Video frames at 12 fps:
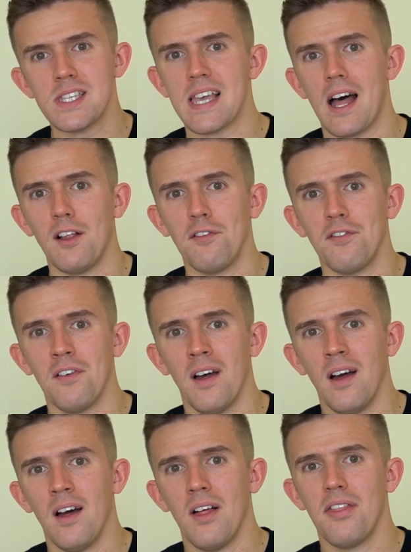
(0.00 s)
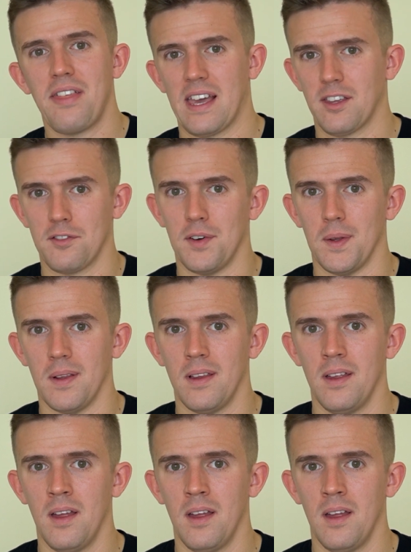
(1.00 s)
self thankful.